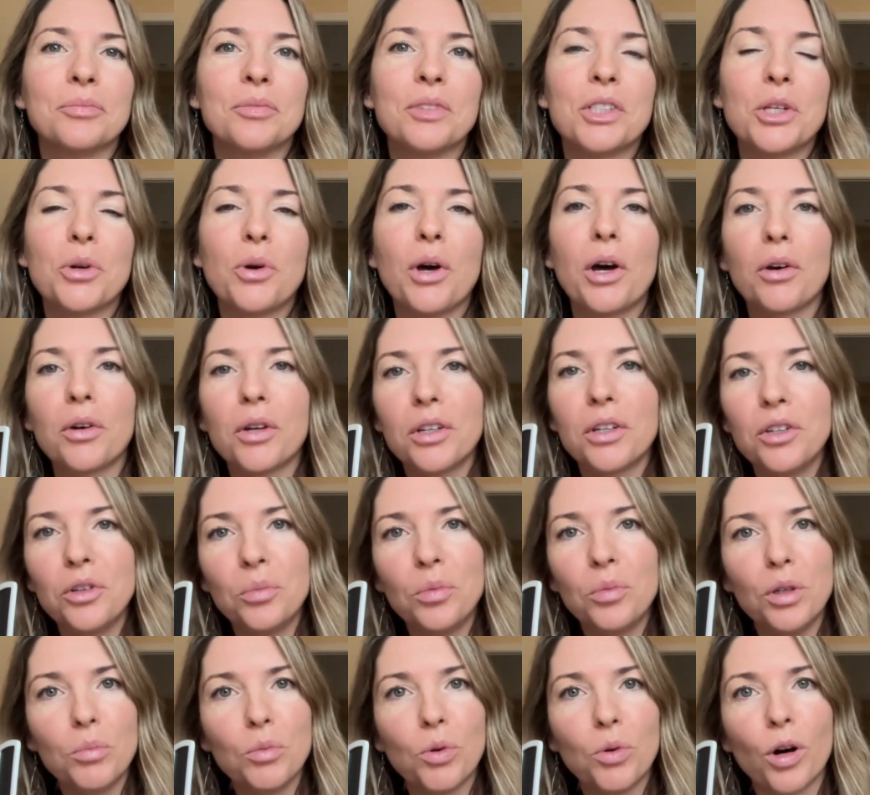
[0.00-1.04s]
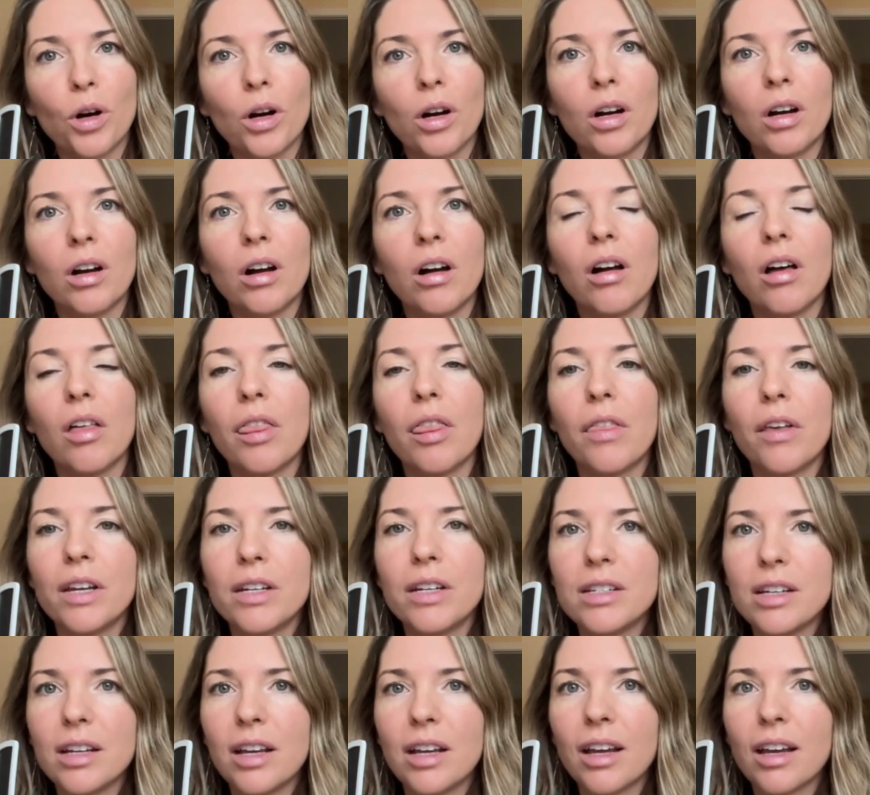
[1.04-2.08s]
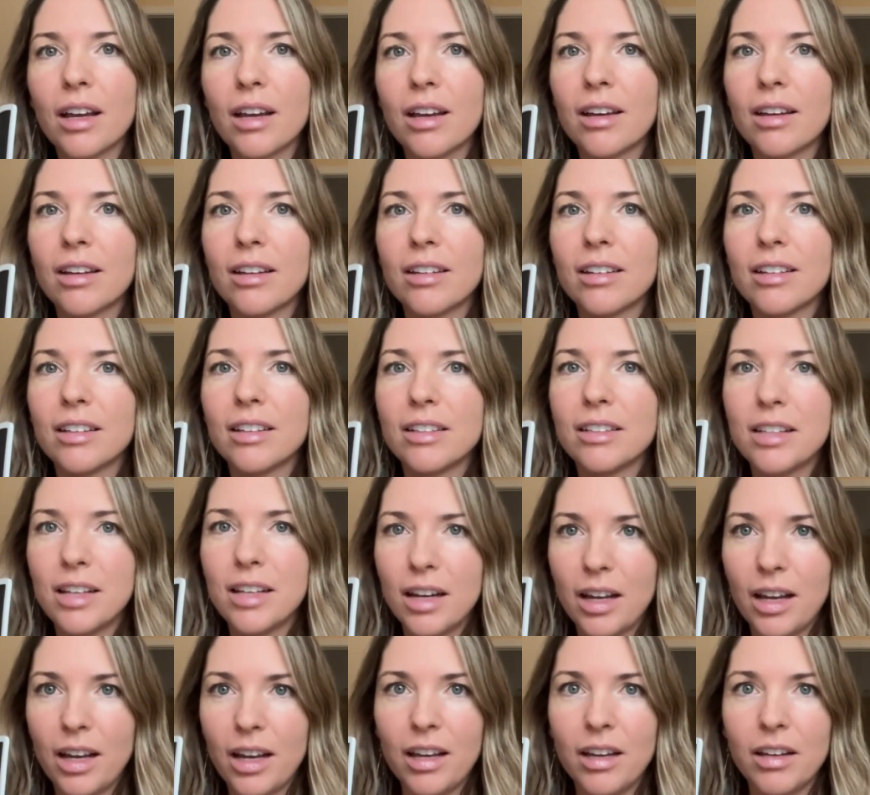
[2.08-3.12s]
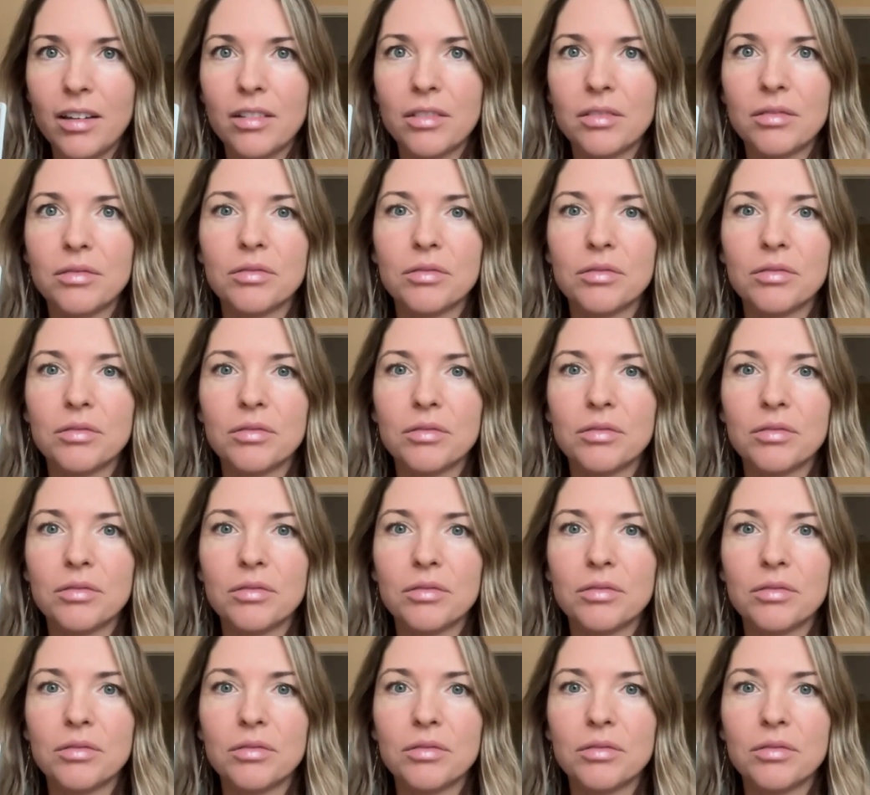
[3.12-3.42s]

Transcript: So, how can you be more authentic today?